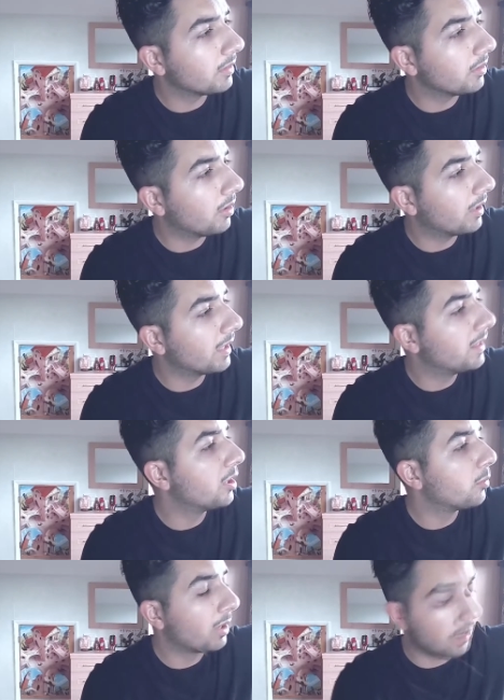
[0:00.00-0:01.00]
I'll get the
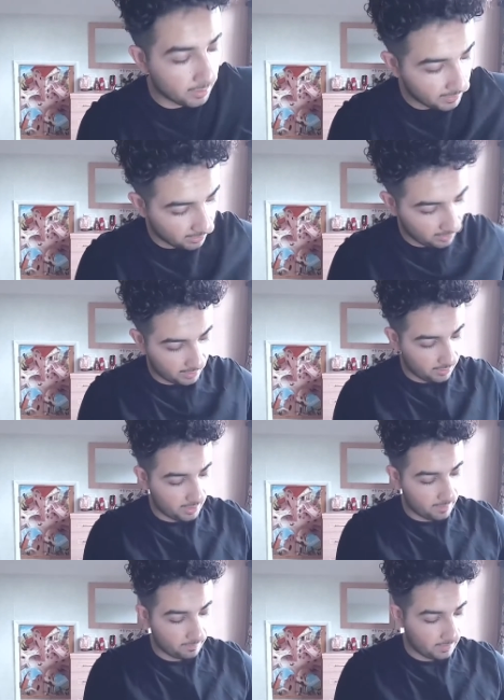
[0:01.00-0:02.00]
other one out in a bit. Alright,
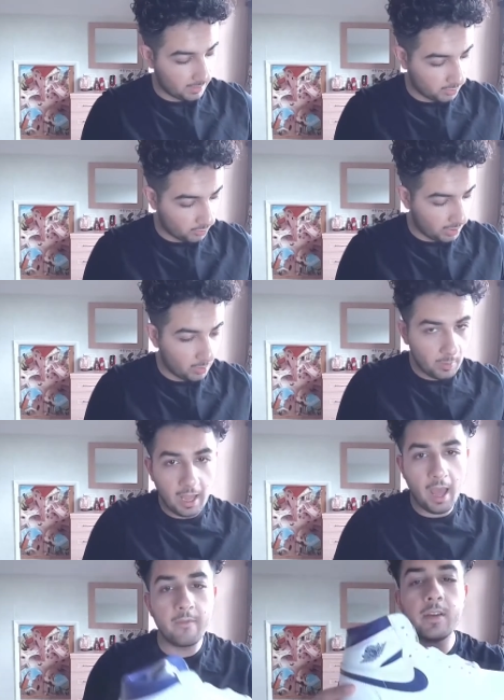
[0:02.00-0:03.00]
okay. So here we
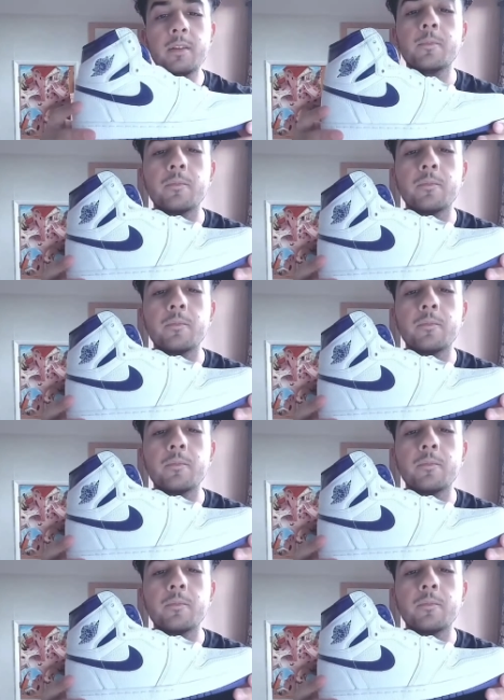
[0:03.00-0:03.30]
have it.